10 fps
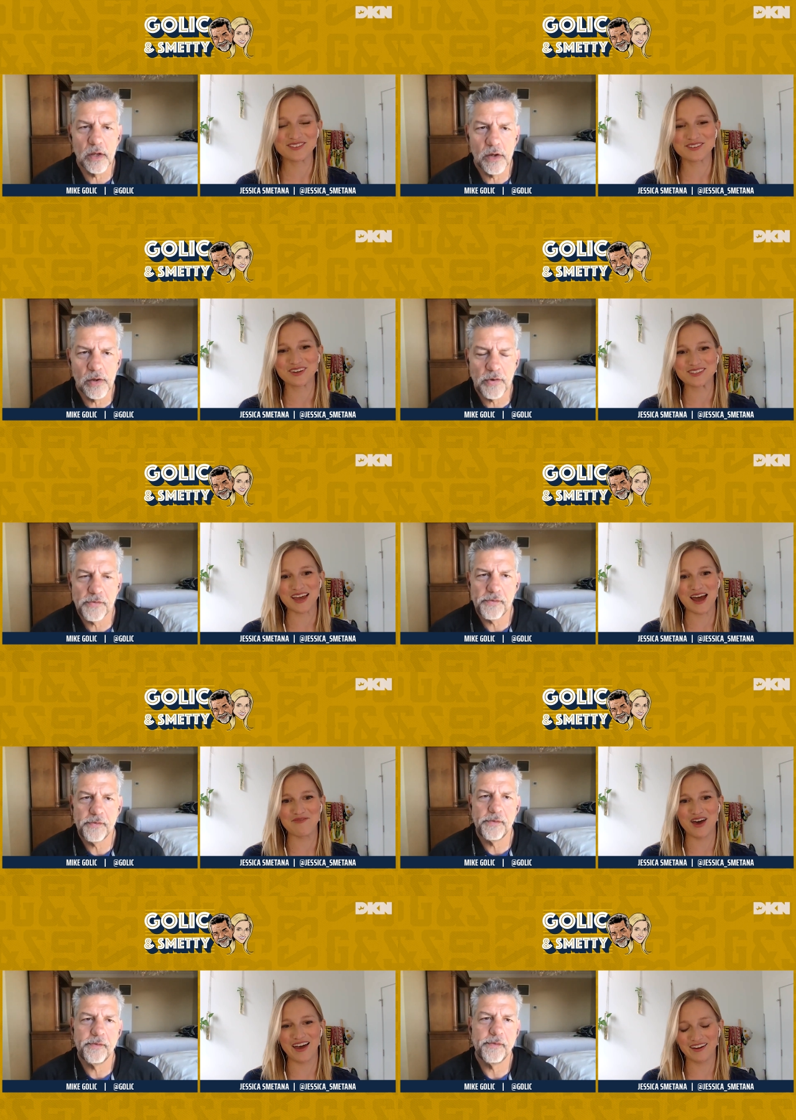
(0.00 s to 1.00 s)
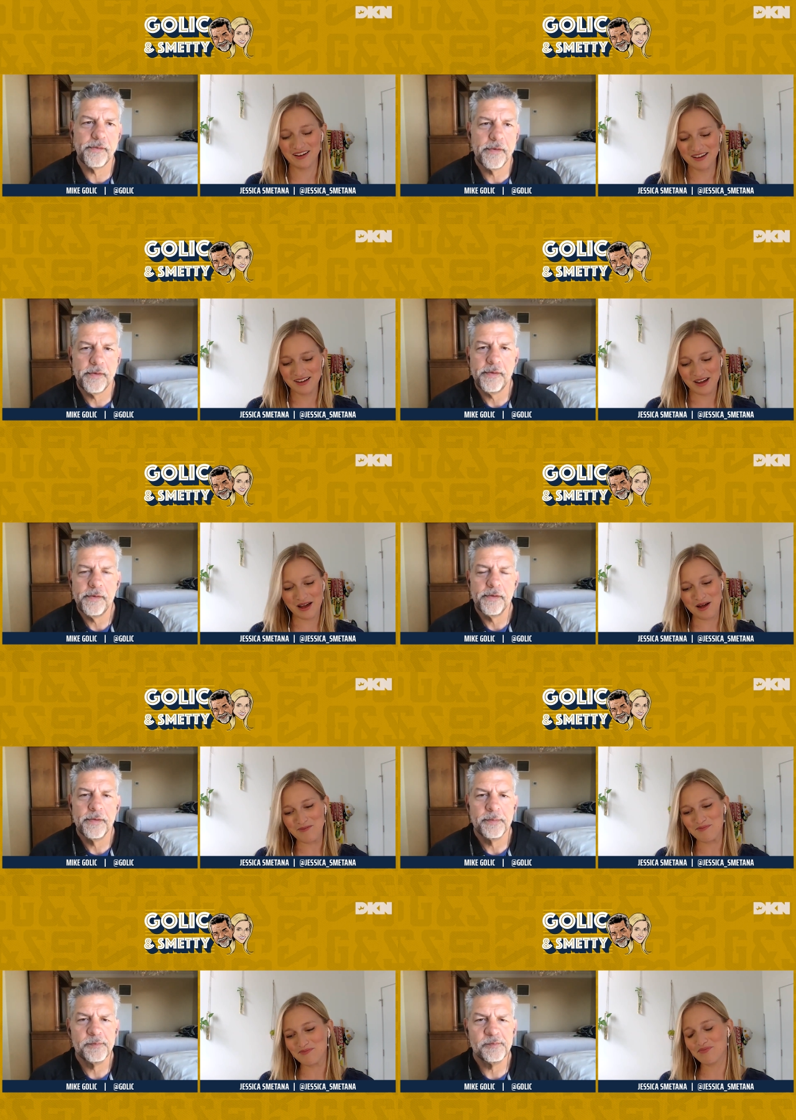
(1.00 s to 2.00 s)
Speaker 1: still get to have that.
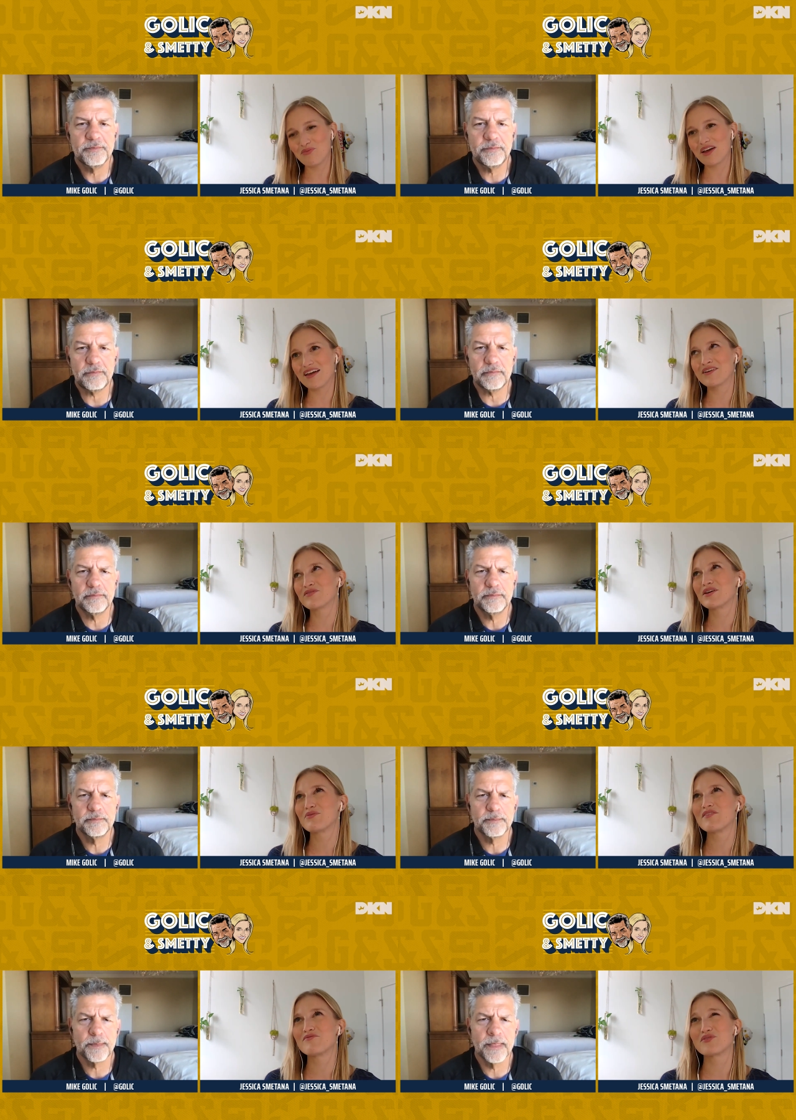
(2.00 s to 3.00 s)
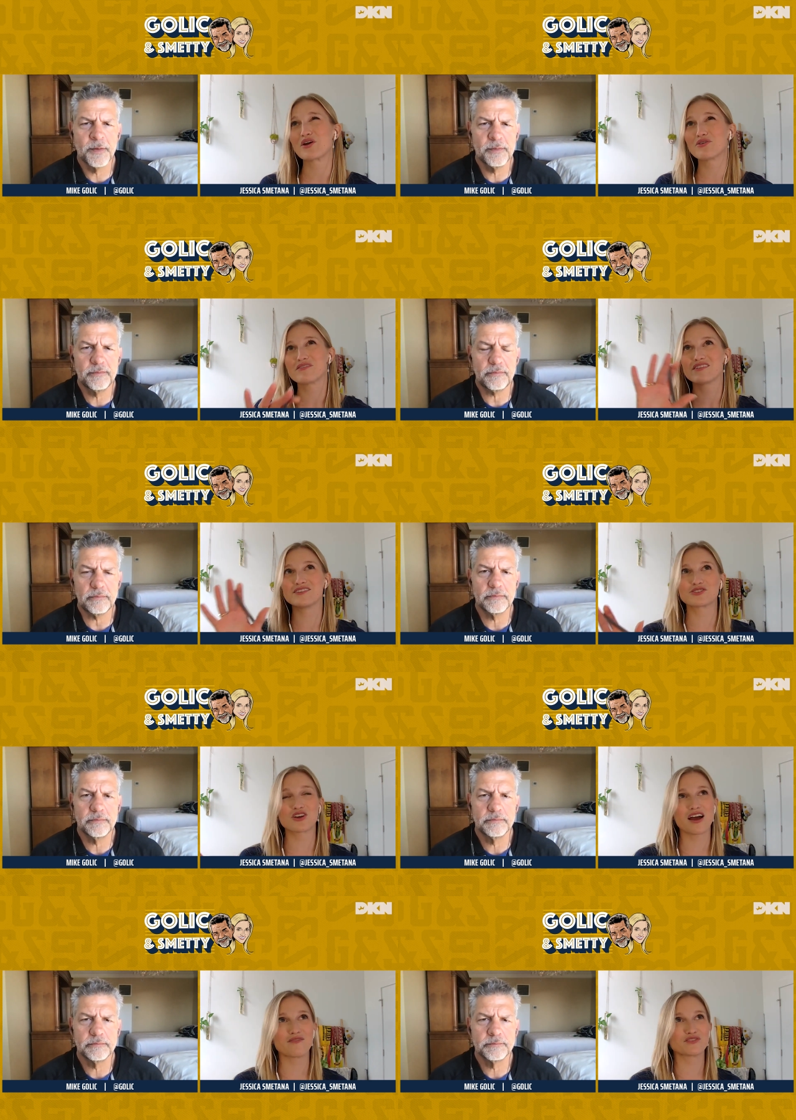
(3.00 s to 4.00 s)
Um, it, if we go to the Eastern
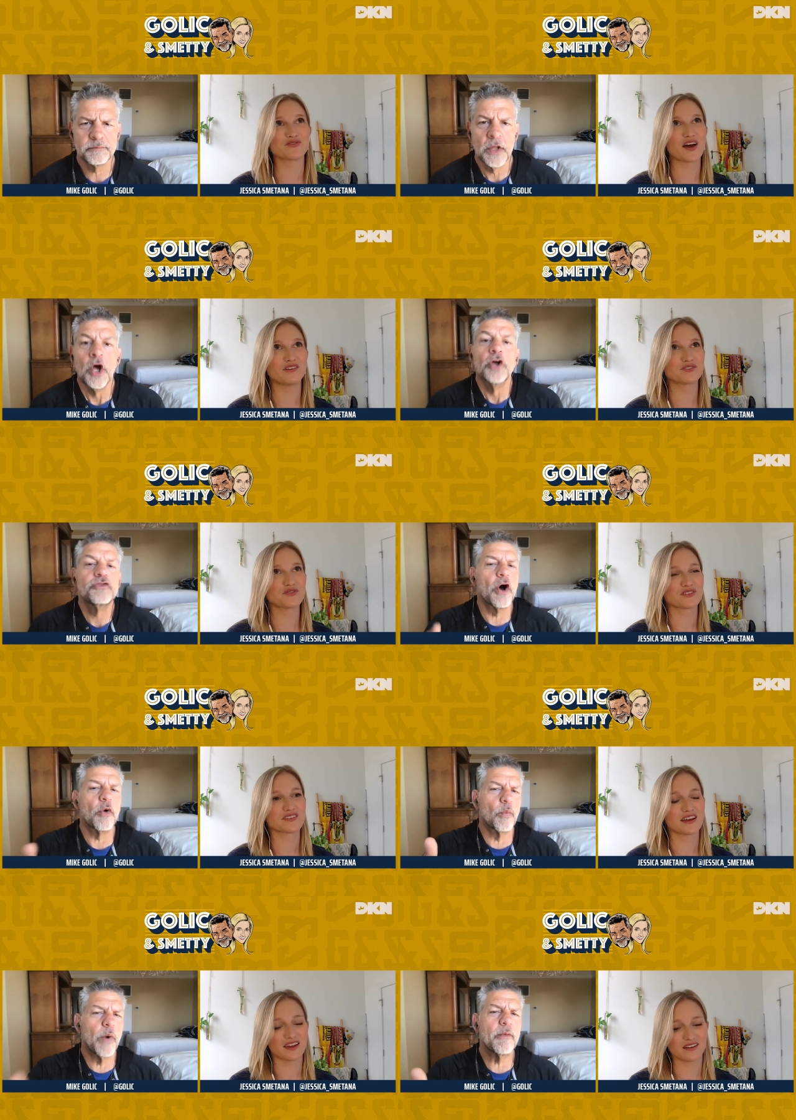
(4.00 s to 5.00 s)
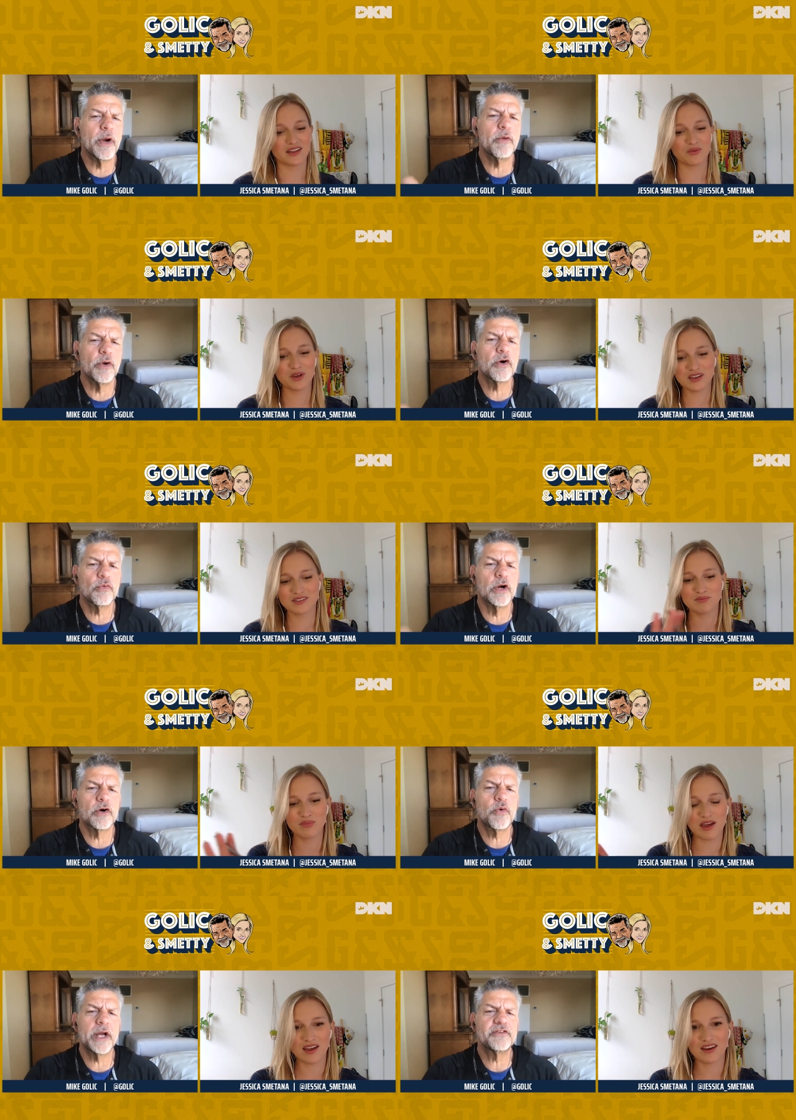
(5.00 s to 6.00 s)
Conference Finals for so, a second, wait, like, real, real
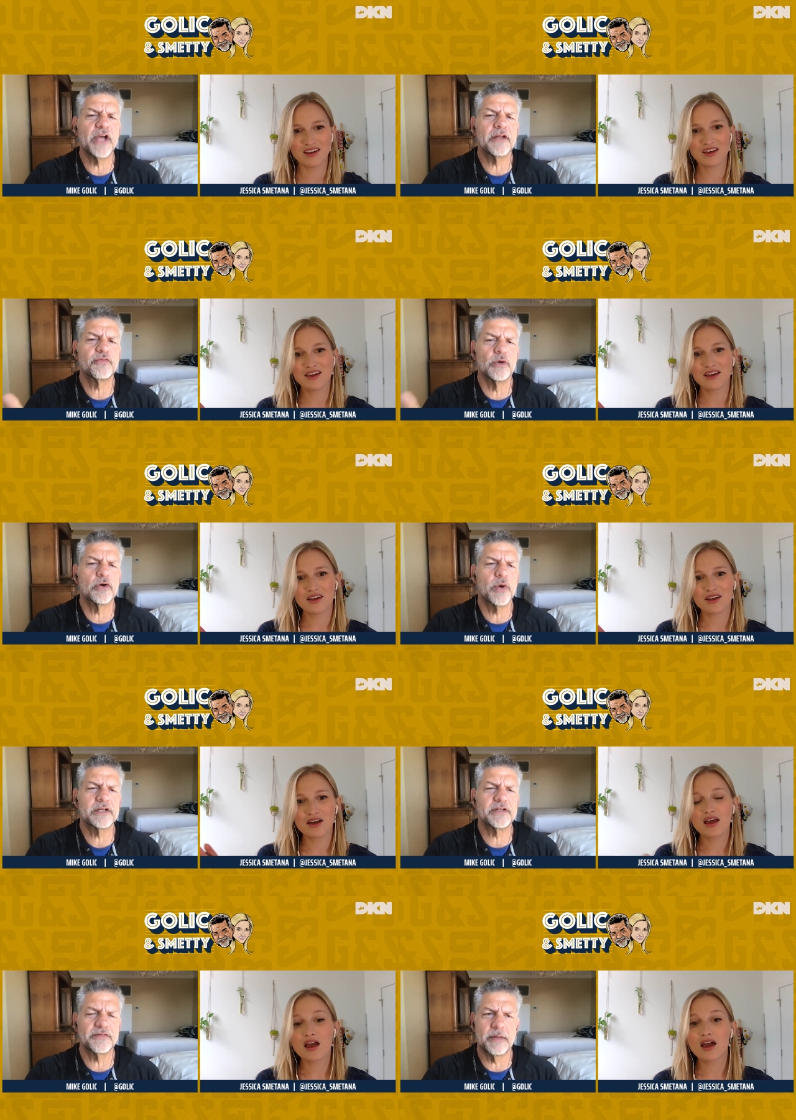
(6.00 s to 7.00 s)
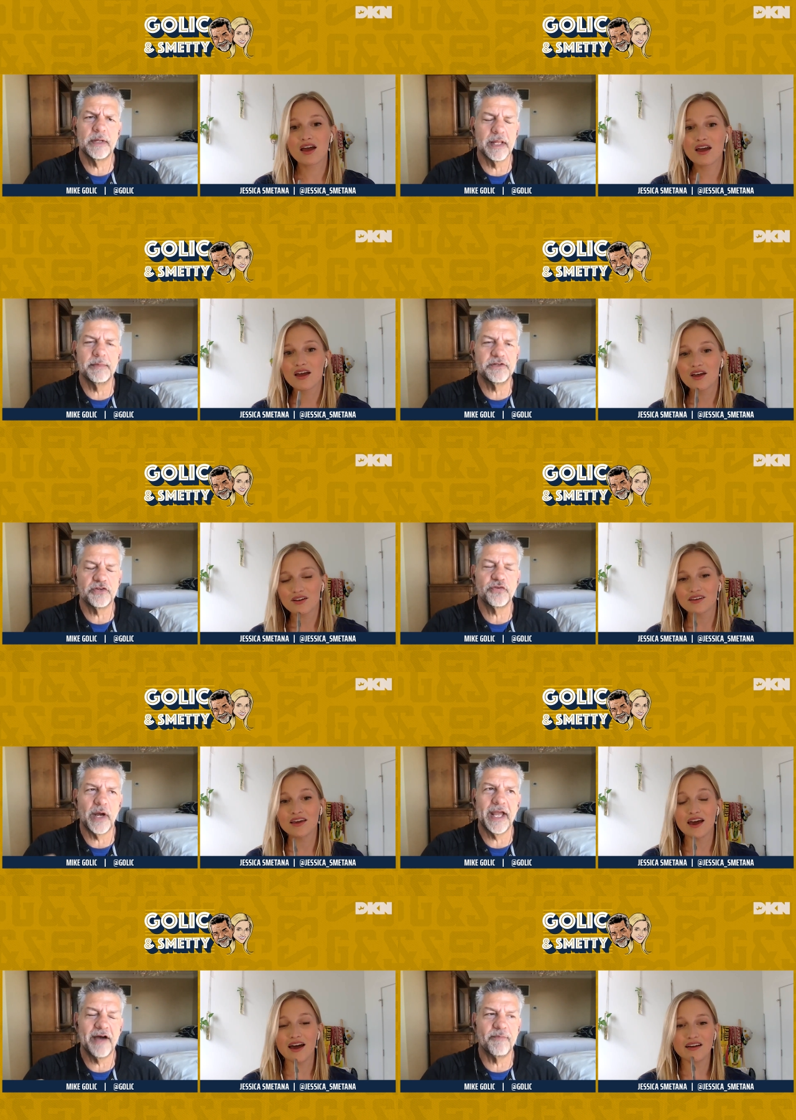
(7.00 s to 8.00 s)
quick,
Speaker 2: Jess, real quick, Jess. Let me let me just so
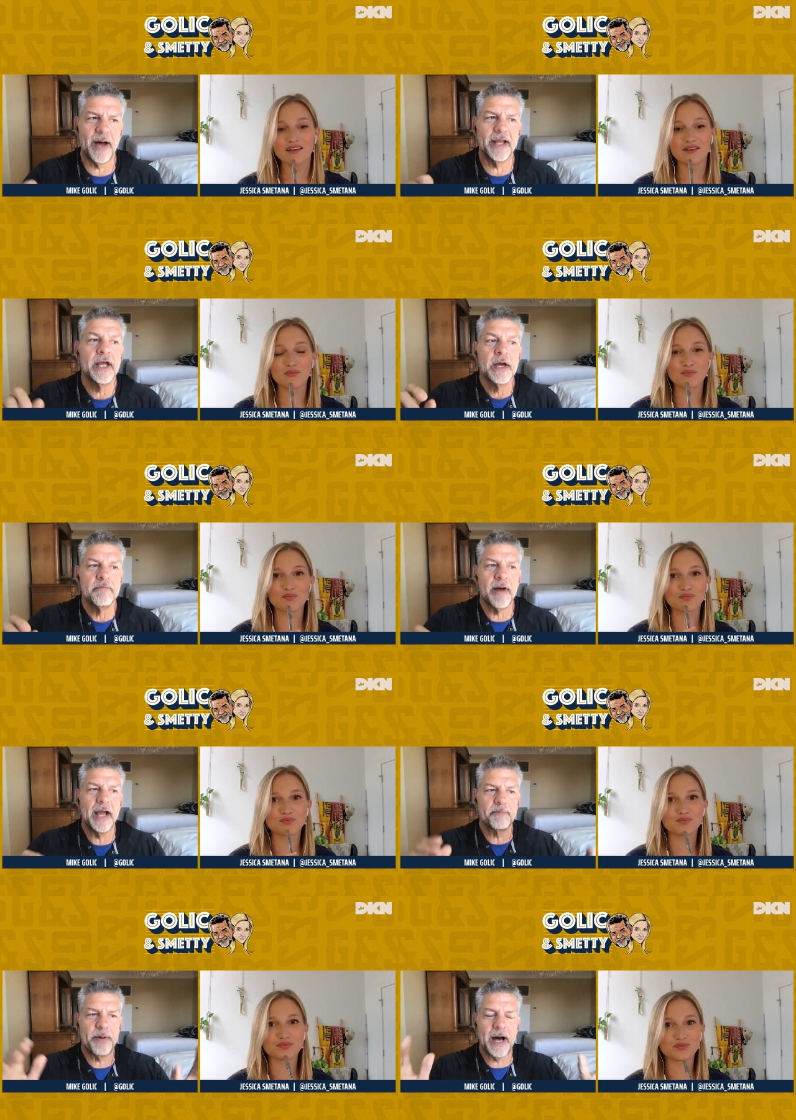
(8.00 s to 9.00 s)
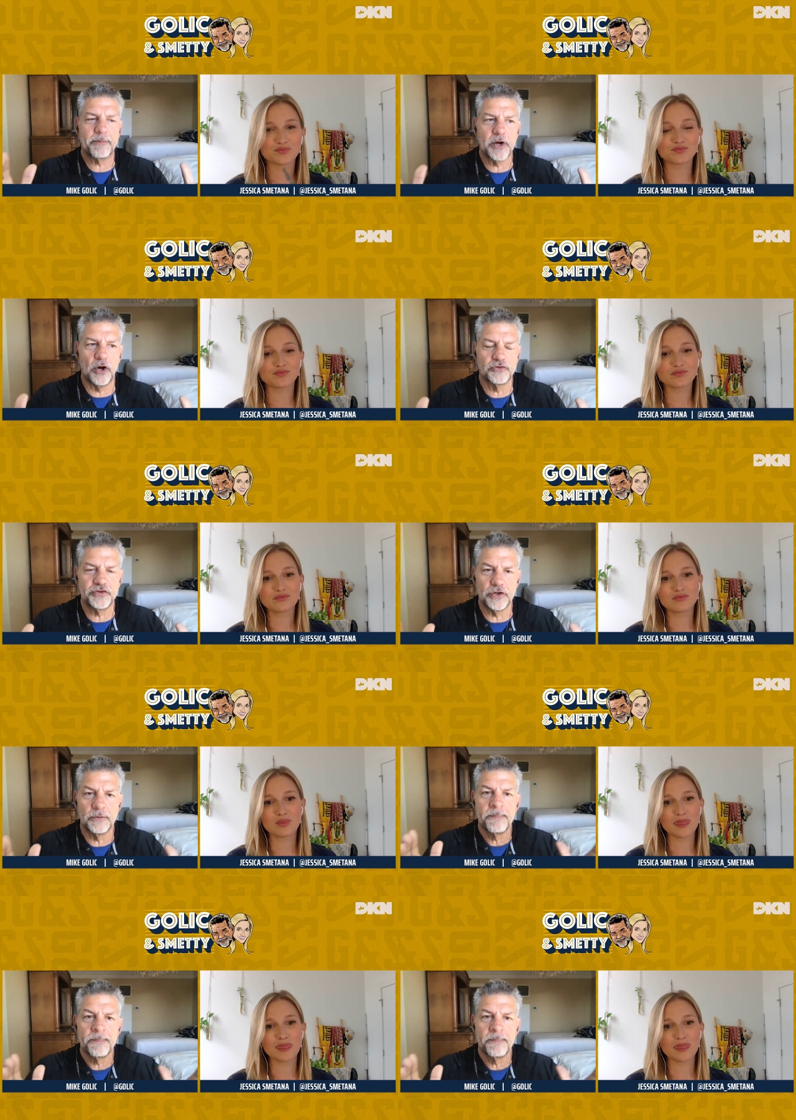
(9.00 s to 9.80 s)
yeah. I have my my pop culture